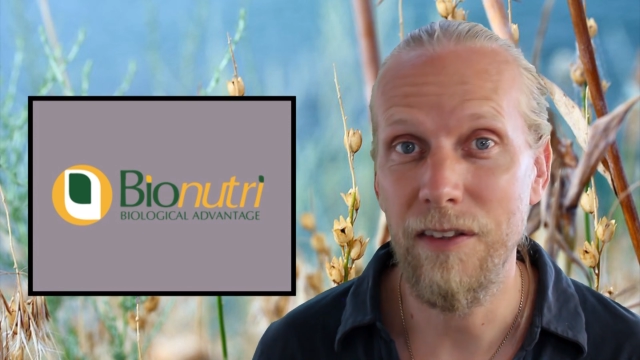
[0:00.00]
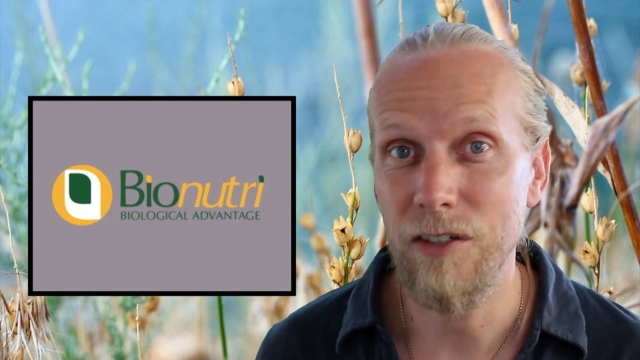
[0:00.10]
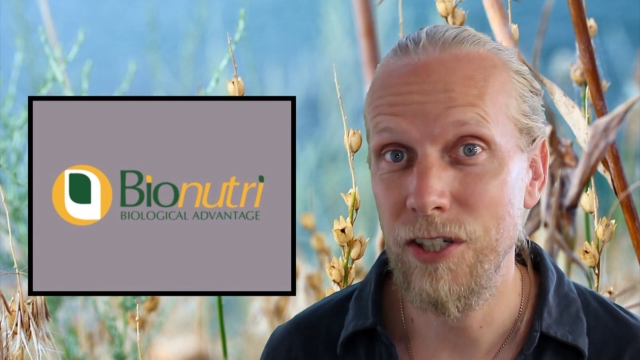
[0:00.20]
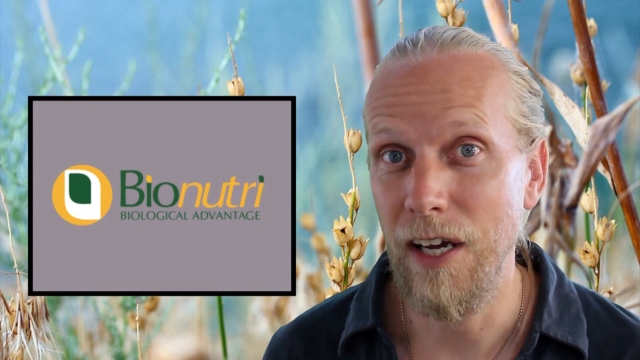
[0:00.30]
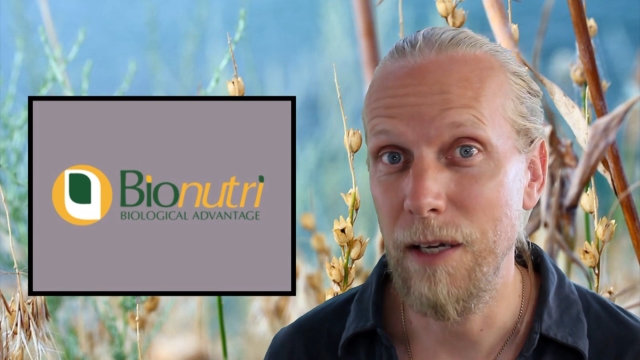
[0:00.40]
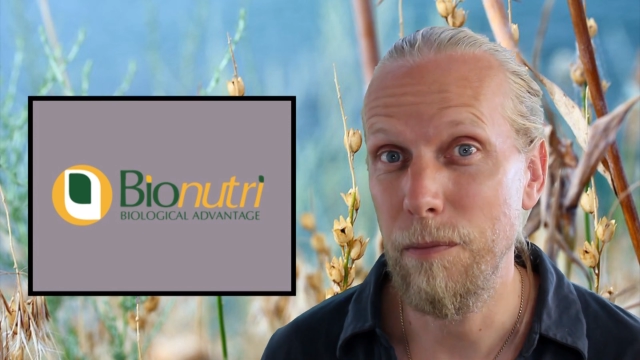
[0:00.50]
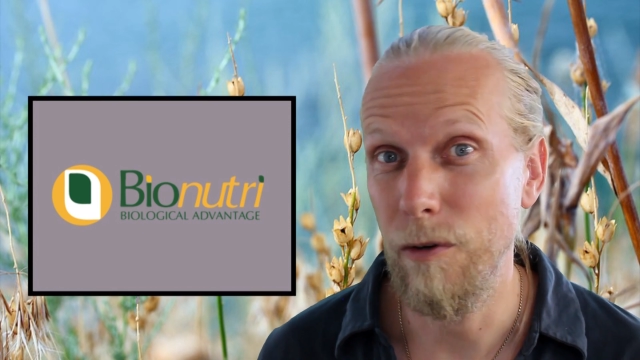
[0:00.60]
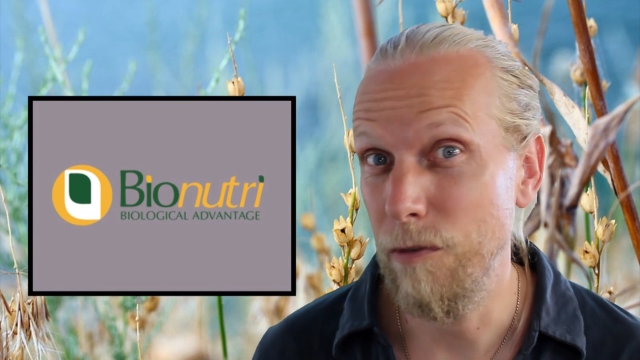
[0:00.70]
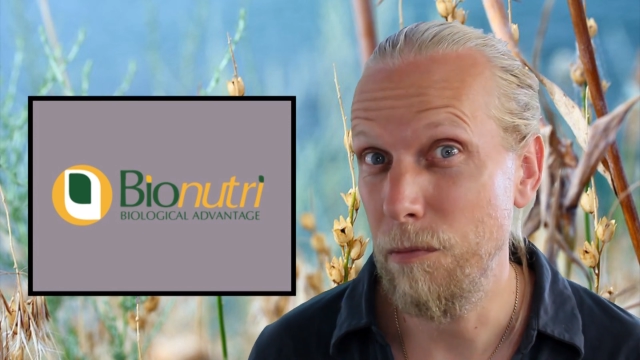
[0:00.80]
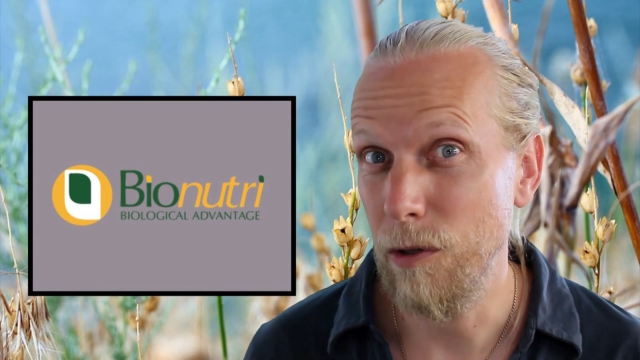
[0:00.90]
the shape
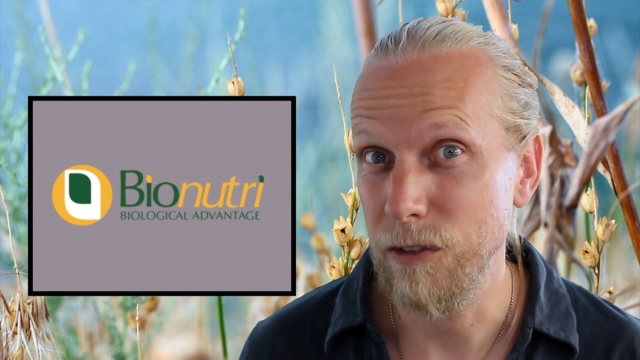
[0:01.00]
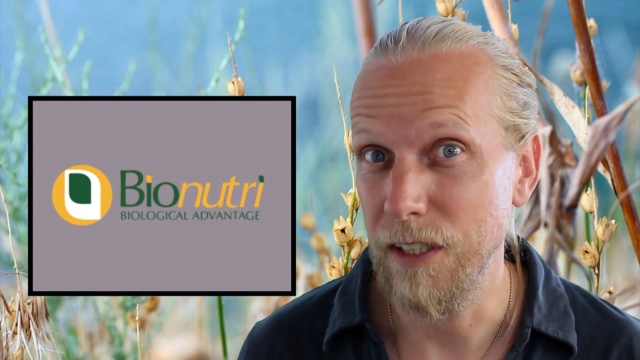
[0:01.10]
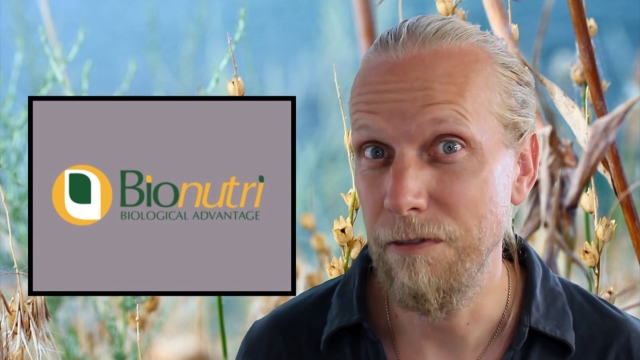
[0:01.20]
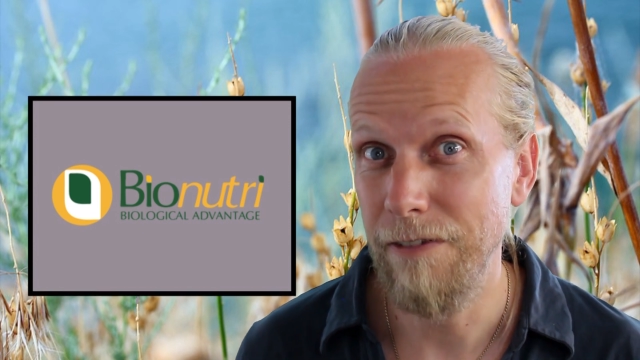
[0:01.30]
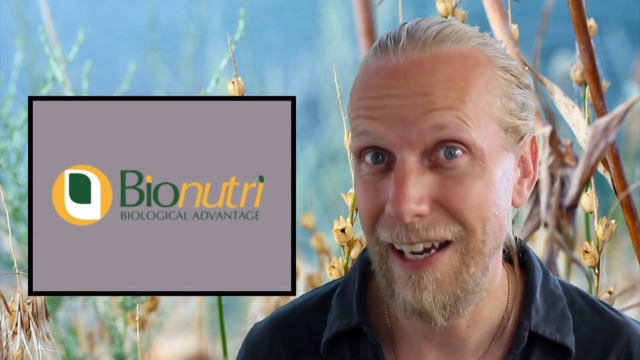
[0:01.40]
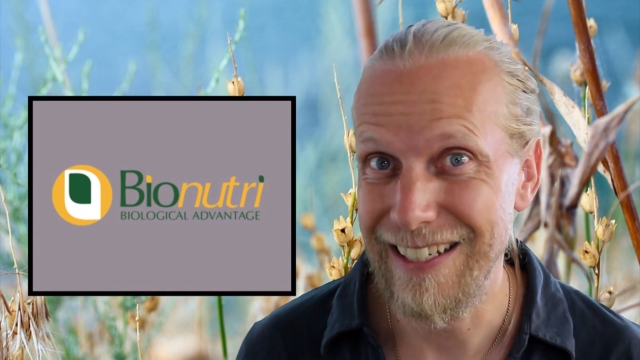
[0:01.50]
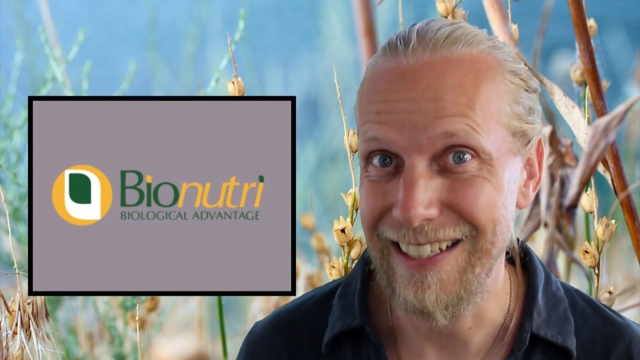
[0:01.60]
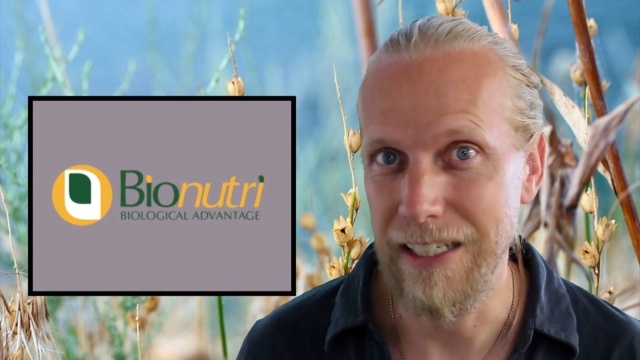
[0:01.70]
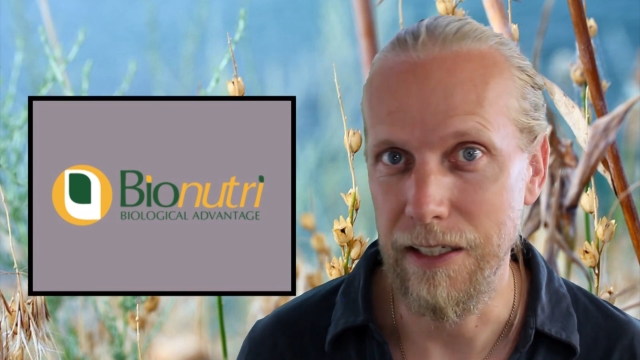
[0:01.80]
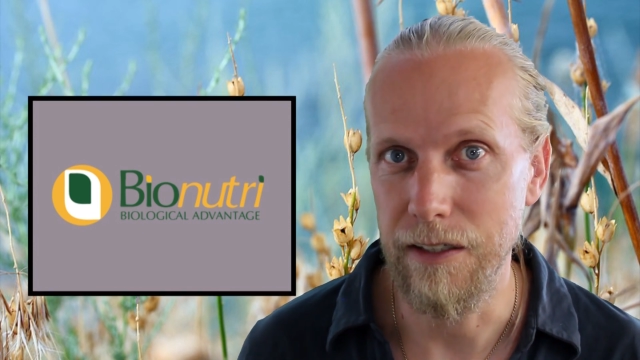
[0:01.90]
of a
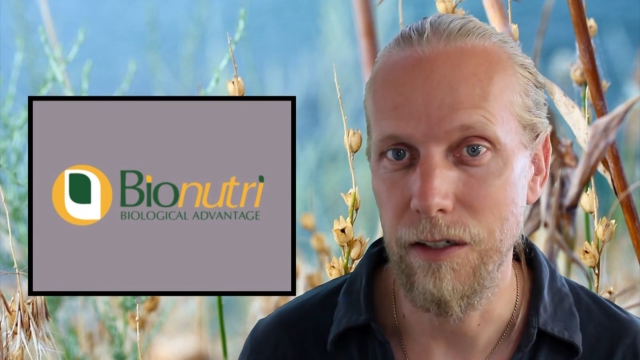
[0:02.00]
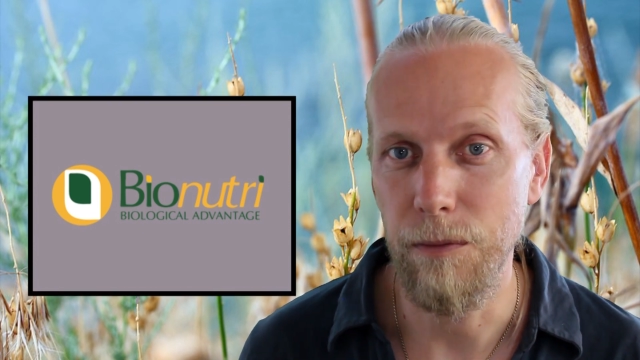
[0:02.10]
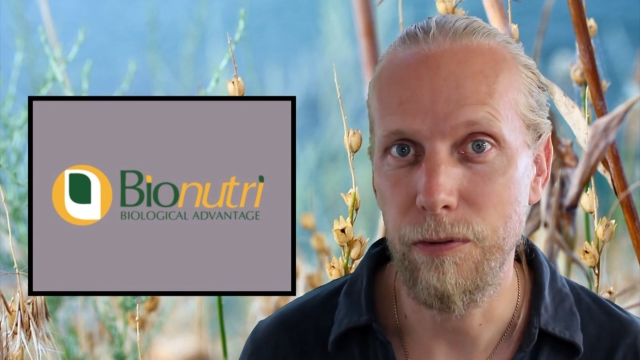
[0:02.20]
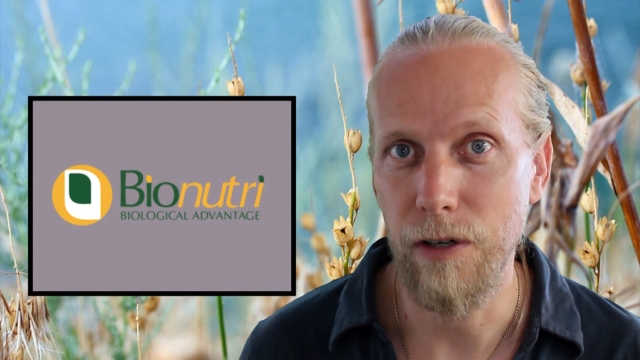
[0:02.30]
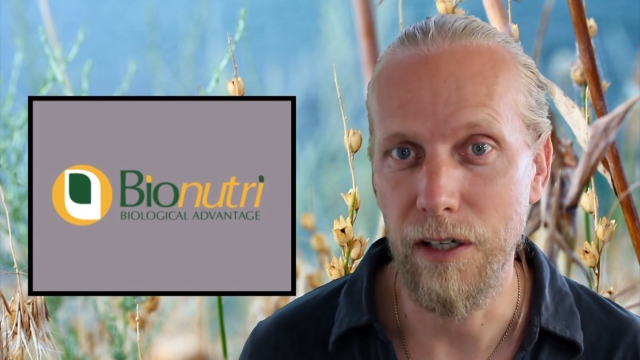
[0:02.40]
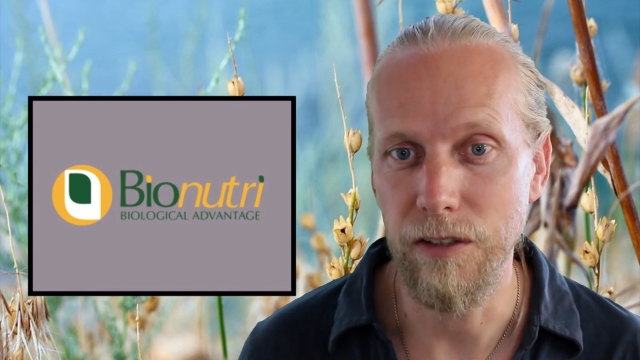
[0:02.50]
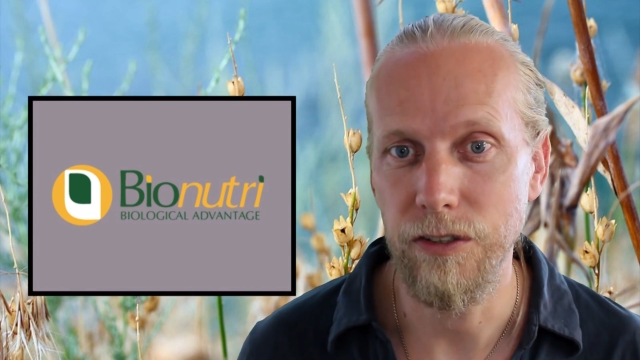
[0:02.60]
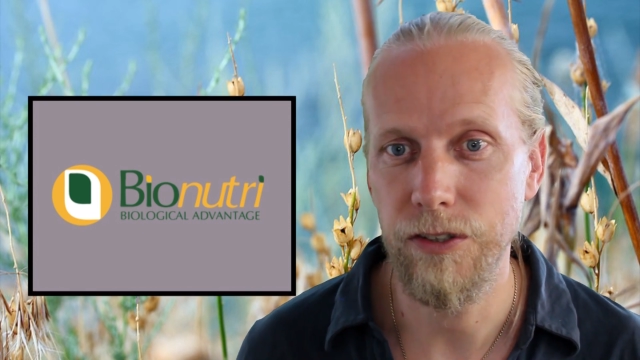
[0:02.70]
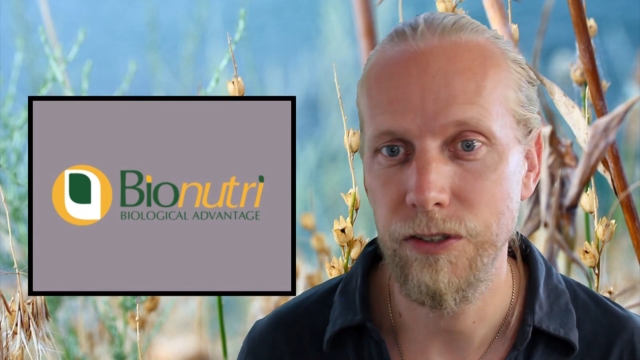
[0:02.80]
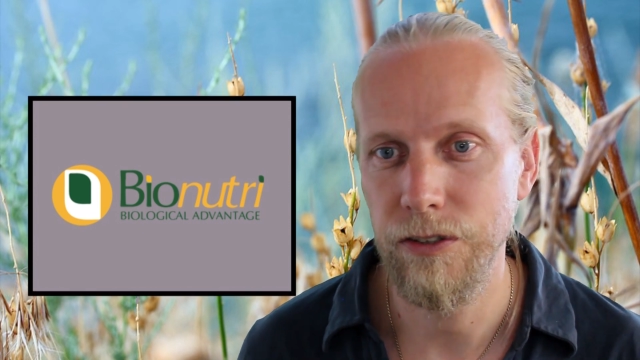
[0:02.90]
multifaceted
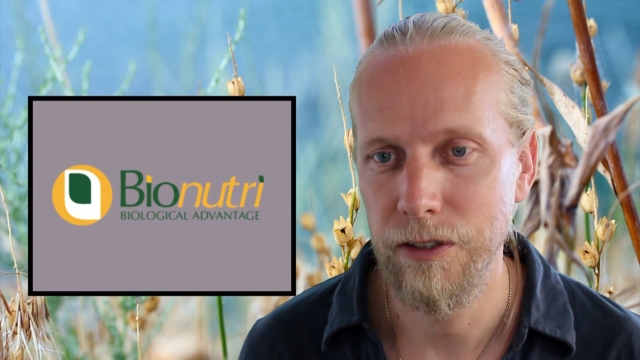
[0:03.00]
approach.